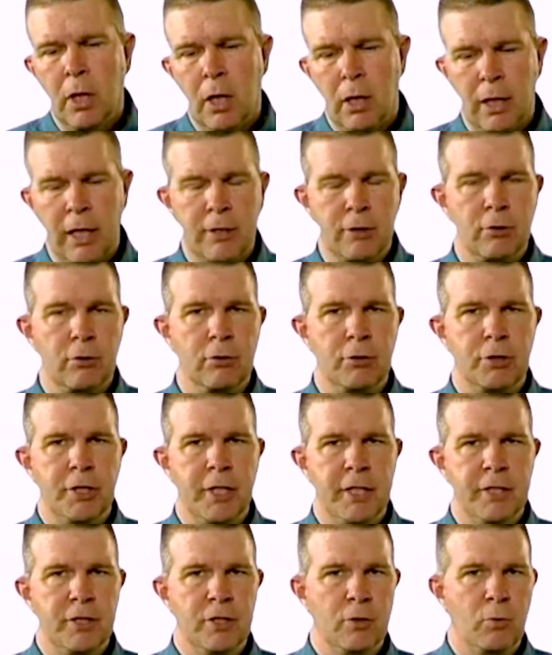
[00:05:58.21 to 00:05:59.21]
electrical
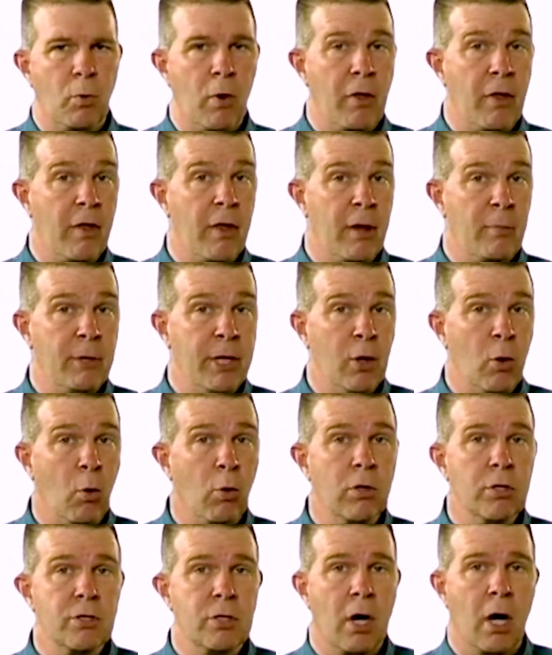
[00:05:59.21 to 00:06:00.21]
chases, whether they be
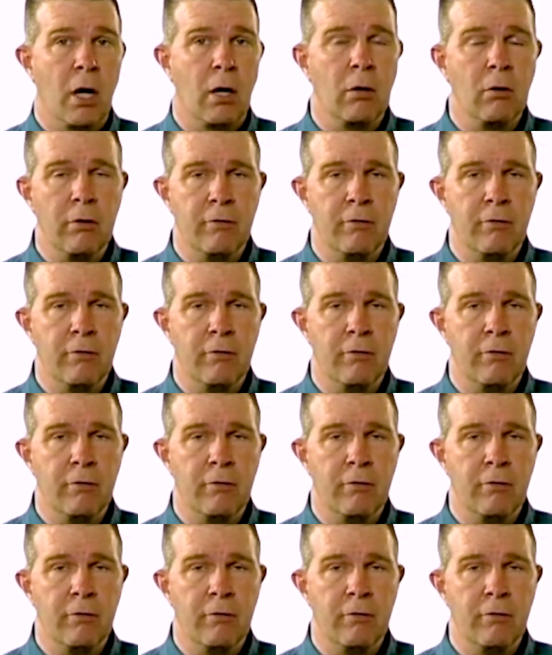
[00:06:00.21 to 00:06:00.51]
horizontal